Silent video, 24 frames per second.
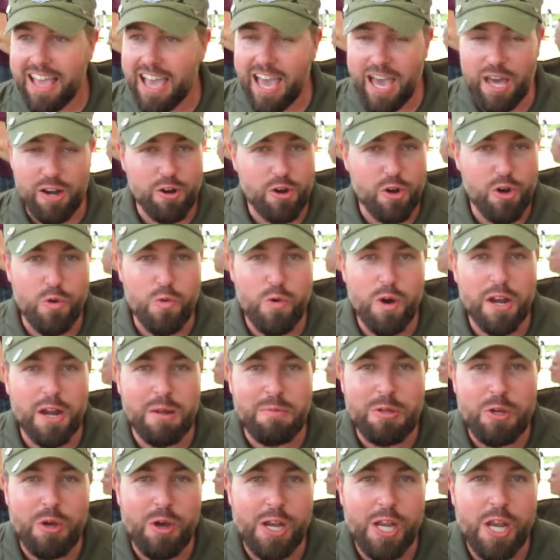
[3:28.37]
I don't know what
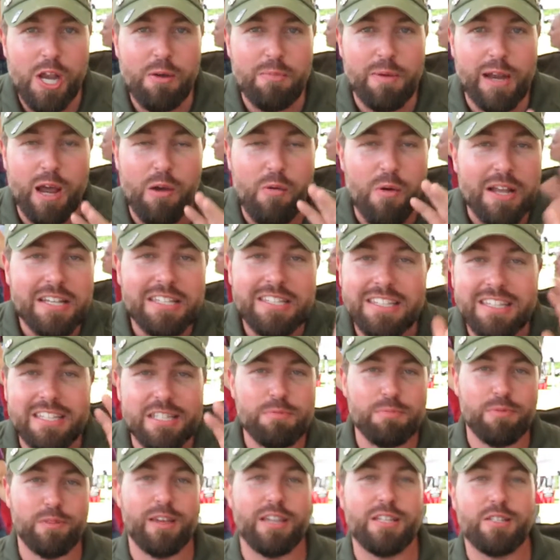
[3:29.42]
I'm doing here, but I went to
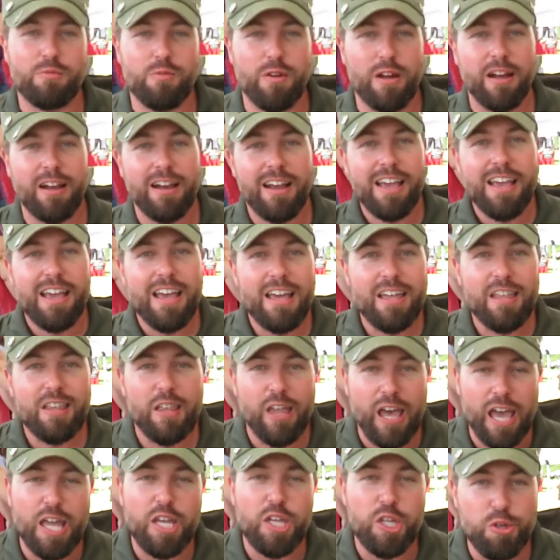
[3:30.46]
this place where
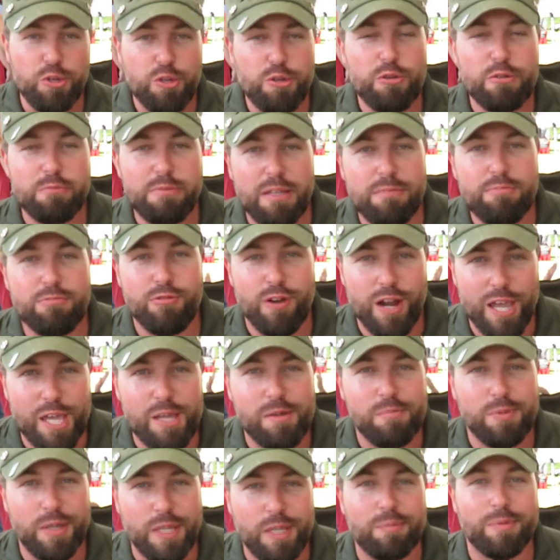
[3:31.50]
I knew there would be
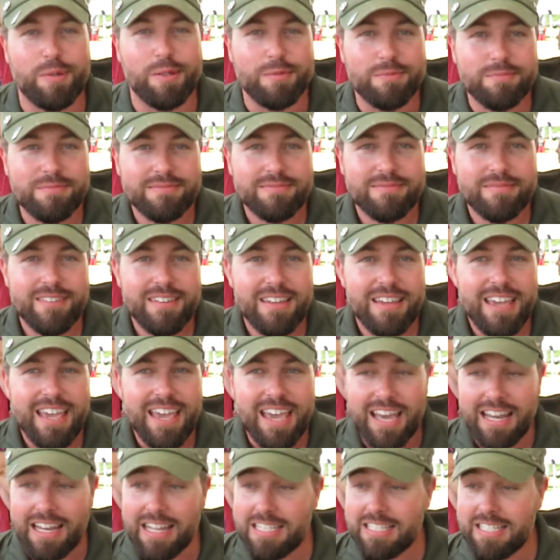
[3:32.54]
praying people.
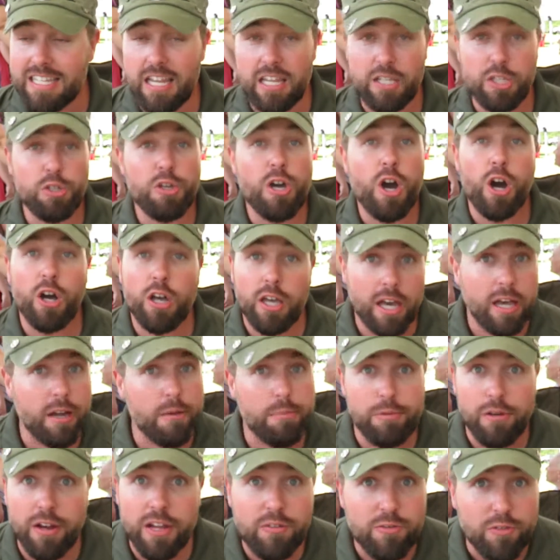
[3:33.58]
And I said, you all got
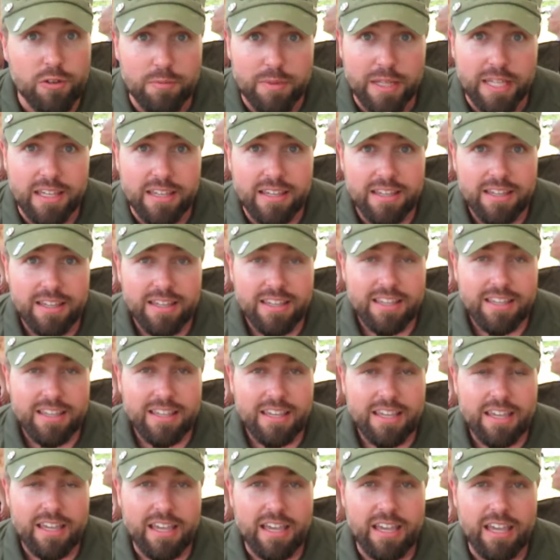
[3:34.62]
to pray for me.
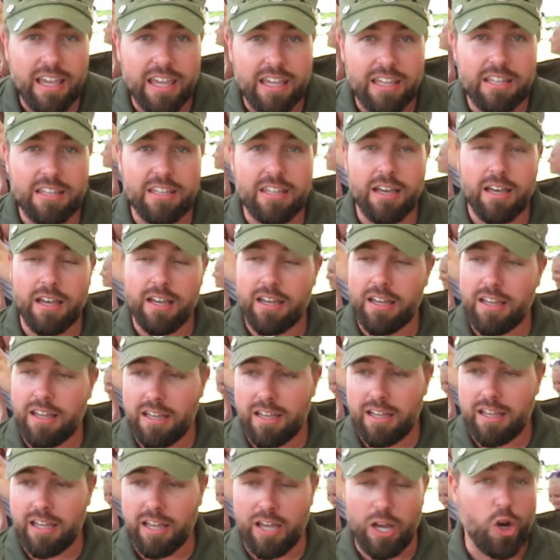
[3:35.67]
And uh,
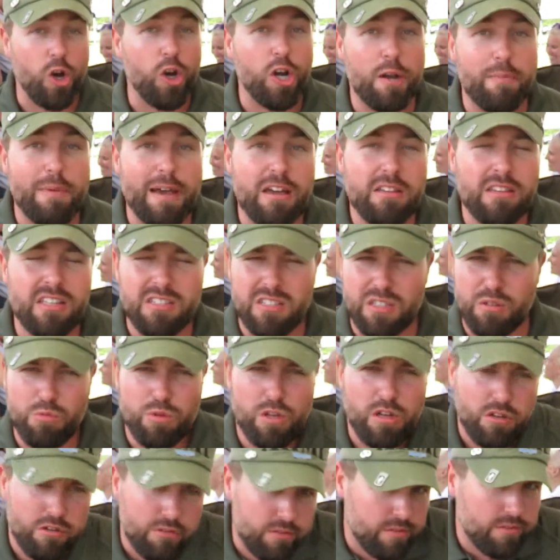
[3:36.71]
I heard about it and said,
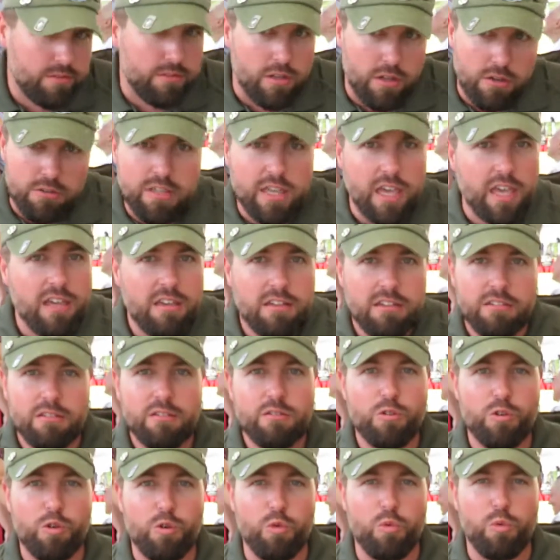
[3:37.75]
well, okay,
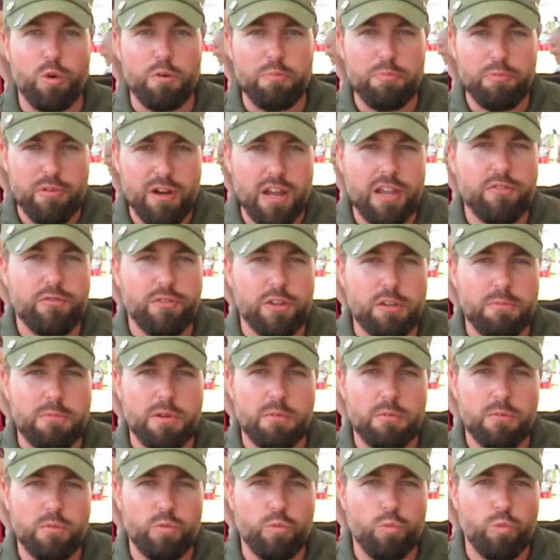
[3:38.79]
we'll pray for you,
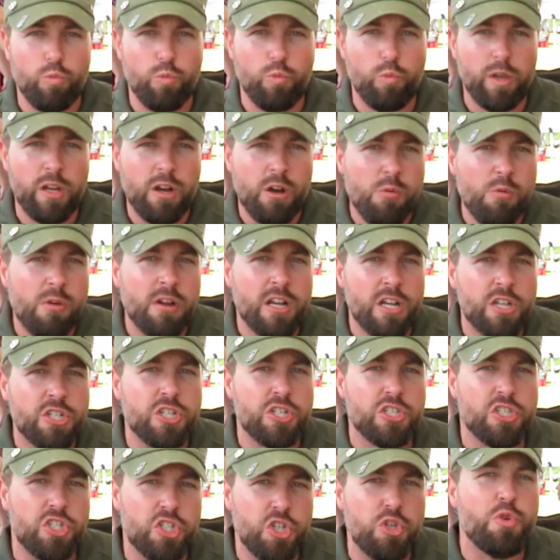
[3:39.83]
but we don't want to
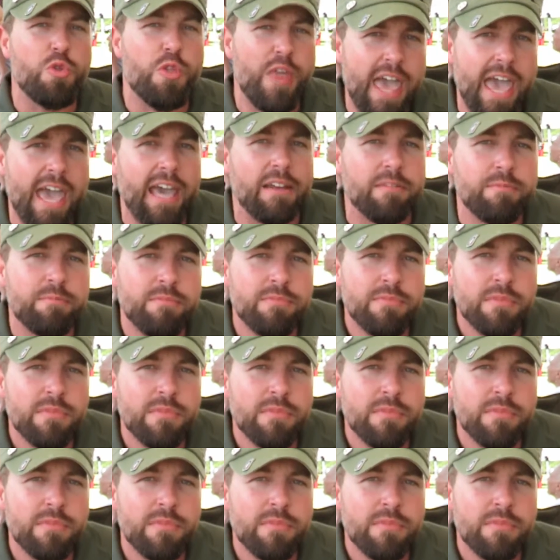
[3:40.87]
just do that.